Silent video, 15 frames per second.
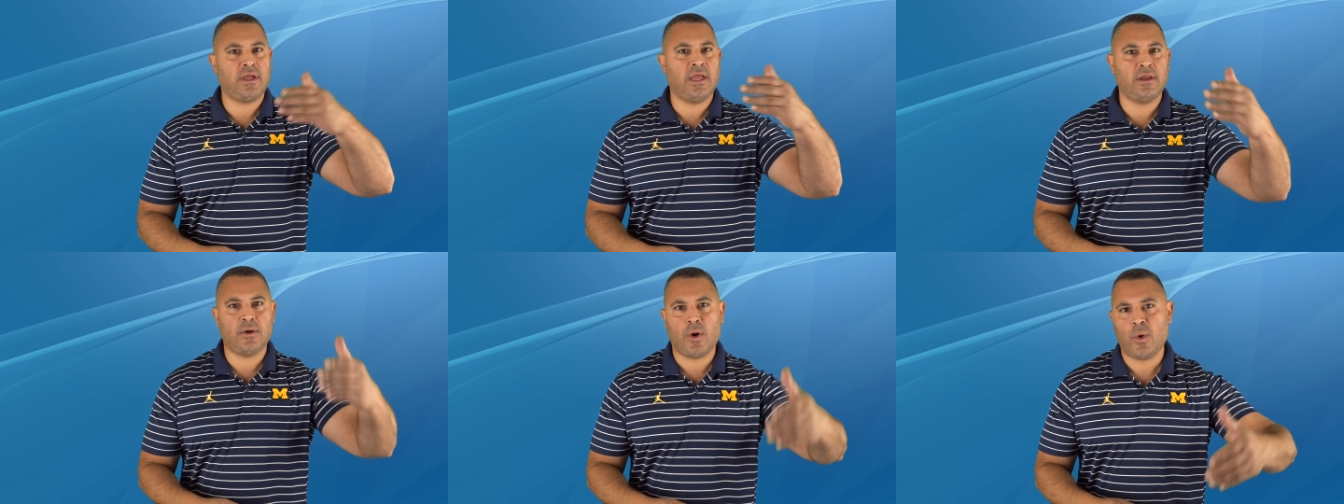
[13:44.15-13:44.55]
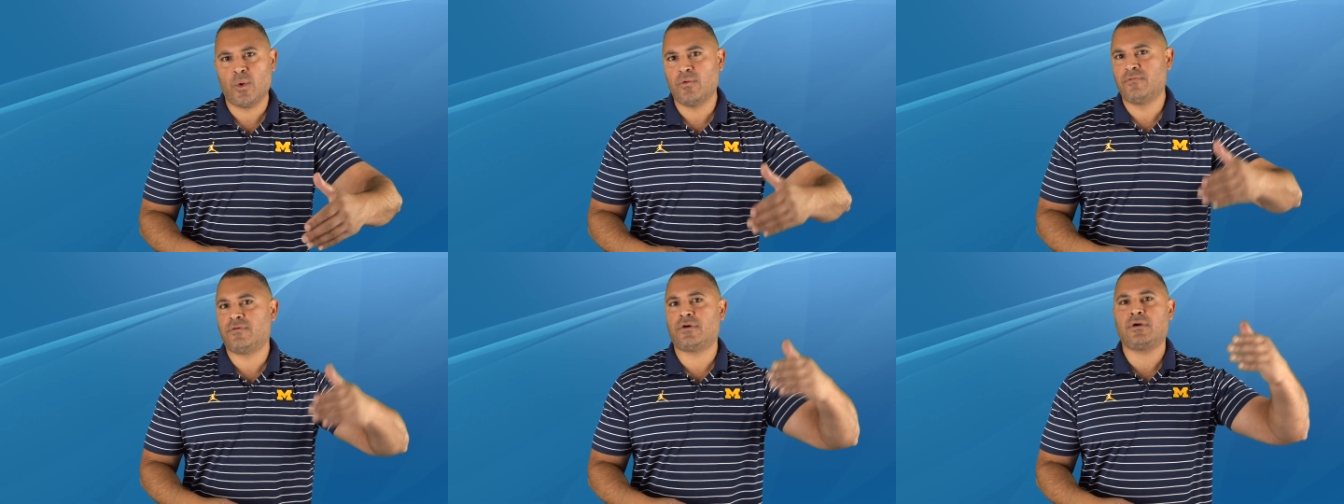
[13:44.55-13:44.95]
and
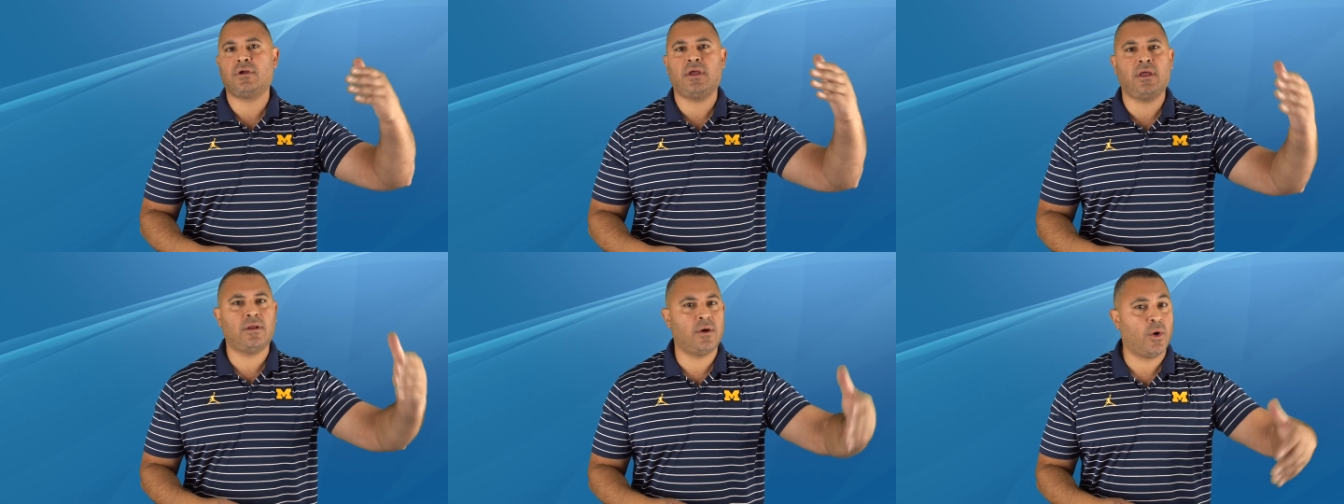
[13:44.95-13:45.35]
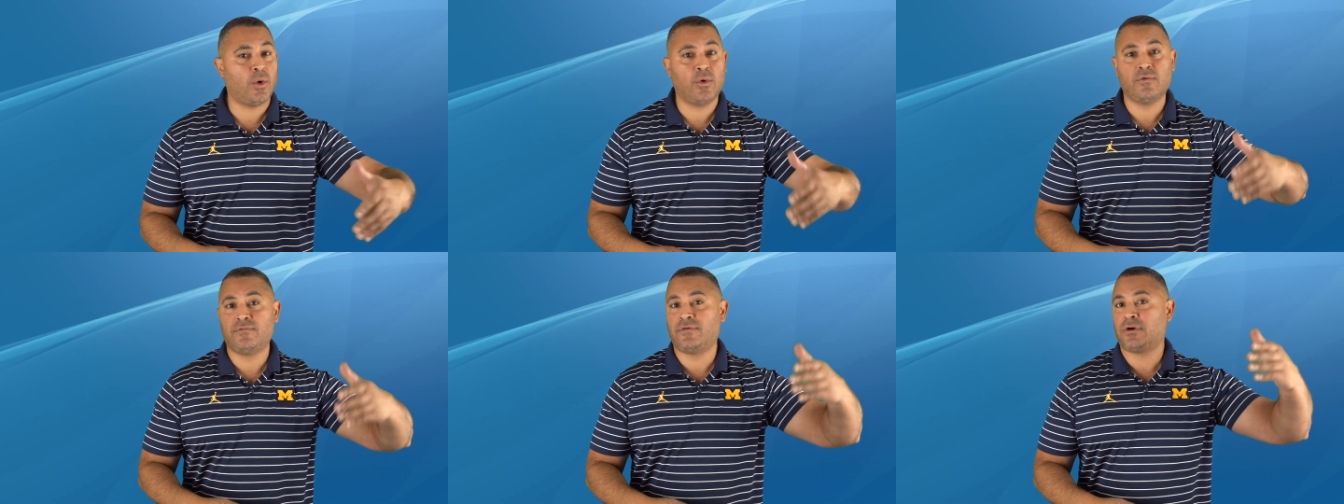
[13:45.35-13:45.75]
over and
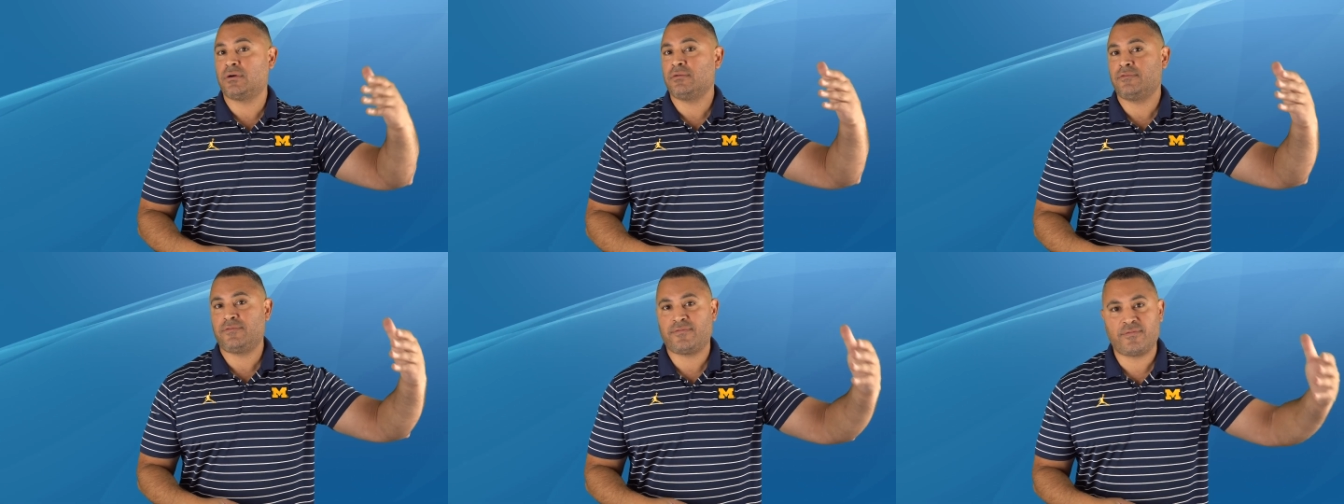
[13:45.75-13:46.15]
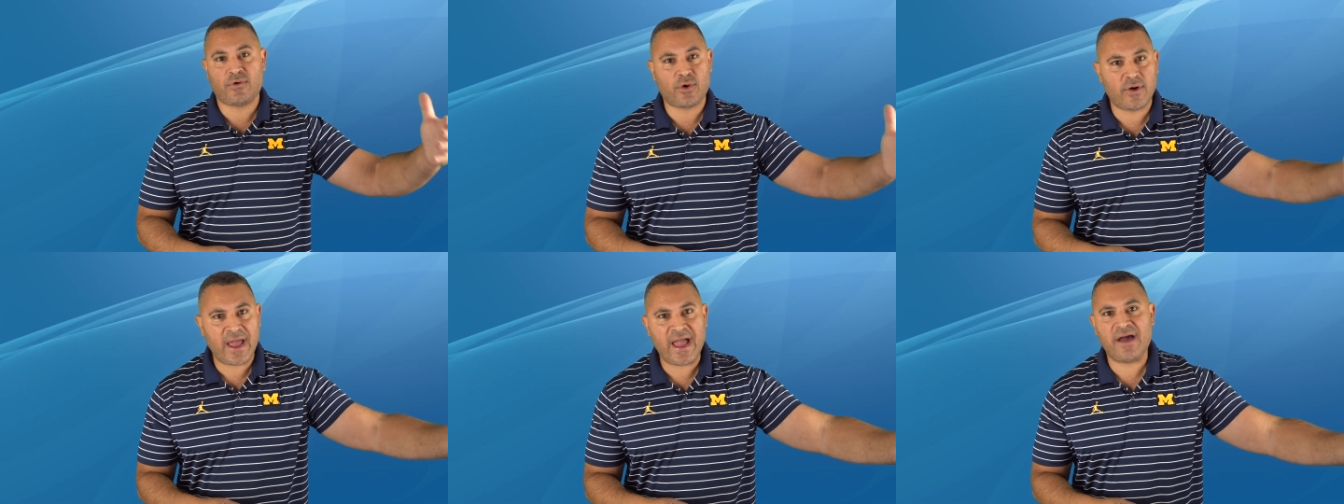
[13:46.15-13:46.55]
over
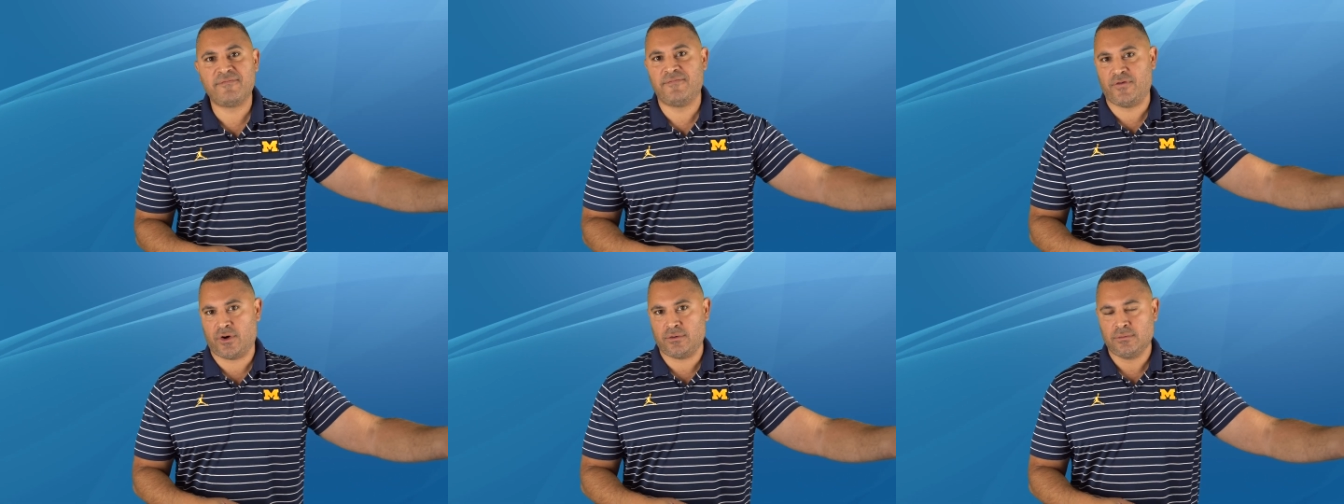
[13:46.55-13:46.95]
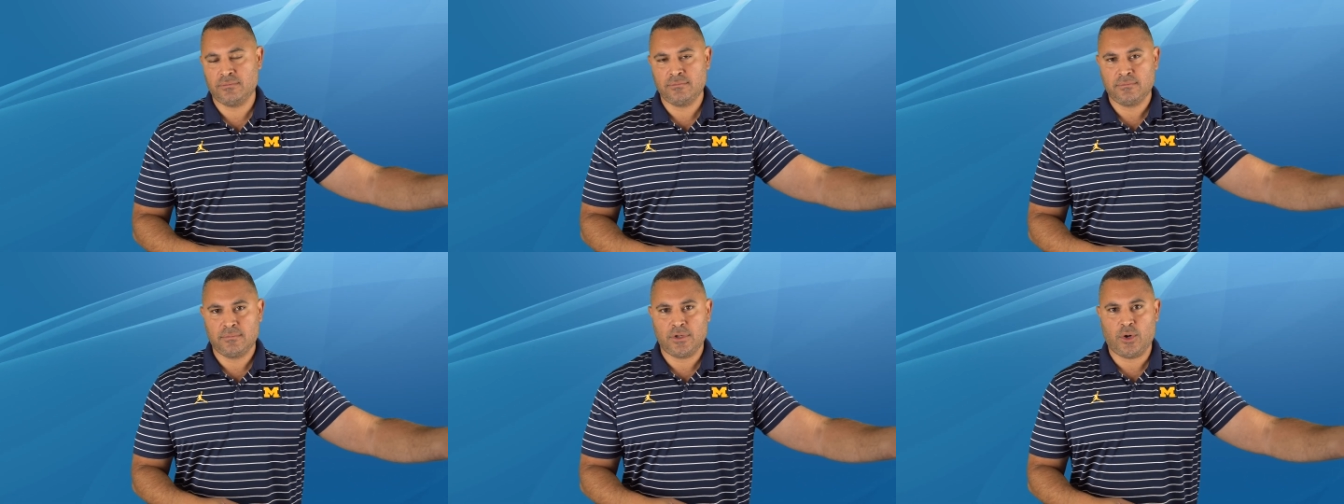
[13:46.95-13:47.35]
forever,
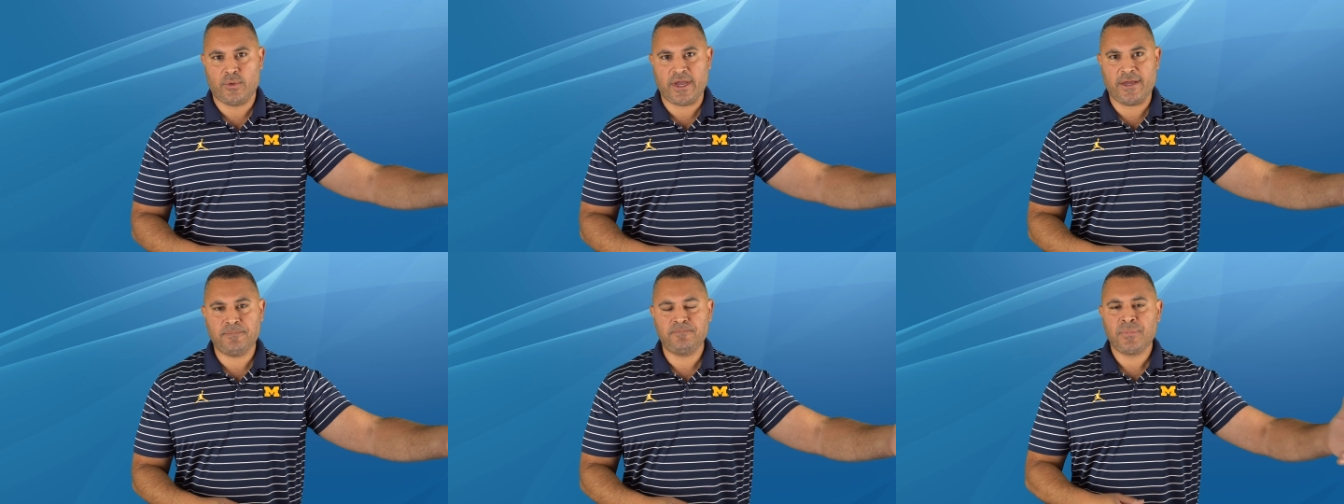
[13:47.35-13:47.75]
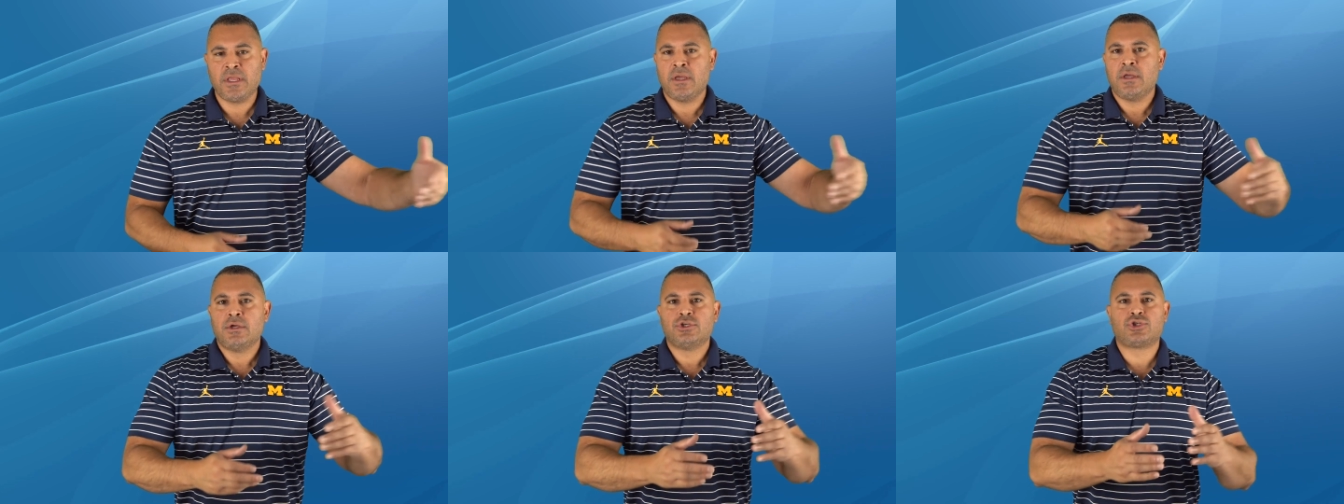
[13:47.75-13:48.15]
okay?
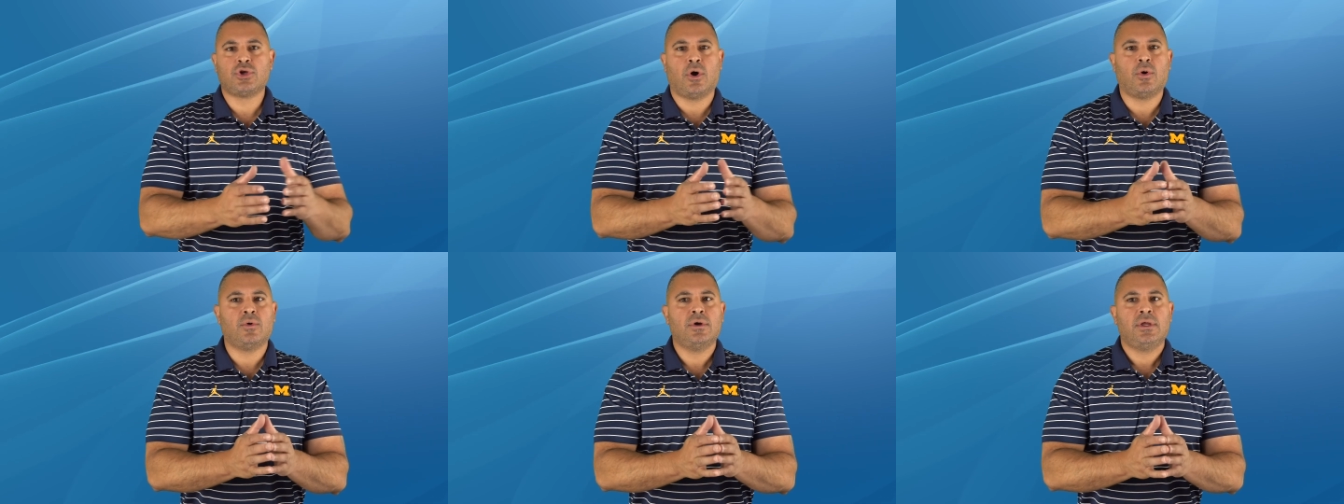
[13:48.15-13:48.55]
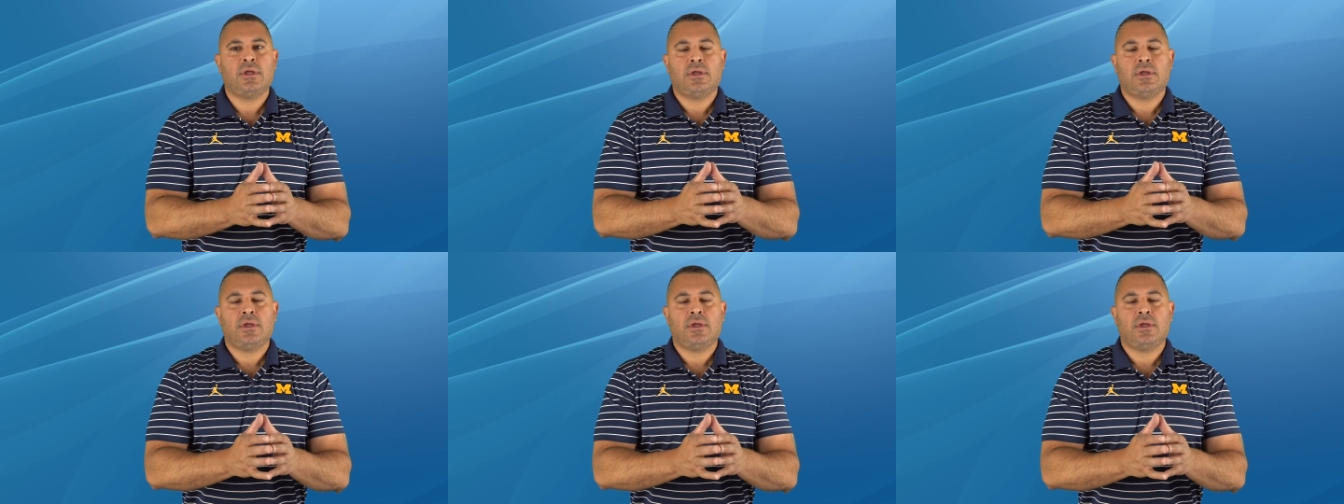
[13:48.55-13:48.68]
So